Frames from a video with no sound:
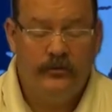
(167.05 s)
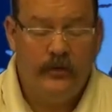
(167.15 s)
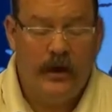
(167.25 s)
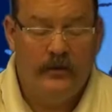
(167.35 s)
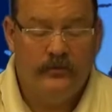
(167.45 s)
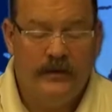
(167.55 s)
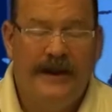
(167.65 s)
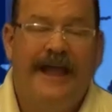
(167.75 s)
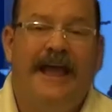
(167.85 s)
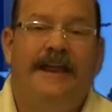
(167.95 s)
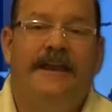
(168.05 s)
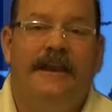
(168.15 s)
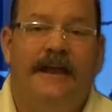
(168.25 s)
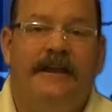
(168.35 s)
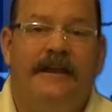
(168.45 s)
two hundred
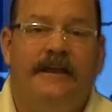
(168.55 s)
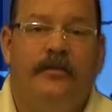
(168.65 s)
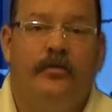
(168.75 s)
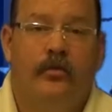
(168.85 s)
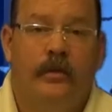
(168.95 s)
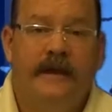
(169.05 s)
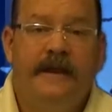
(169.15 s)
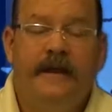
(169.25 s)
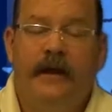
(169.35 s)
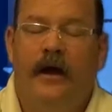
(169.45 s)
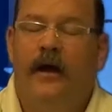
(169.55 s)
ninety-three,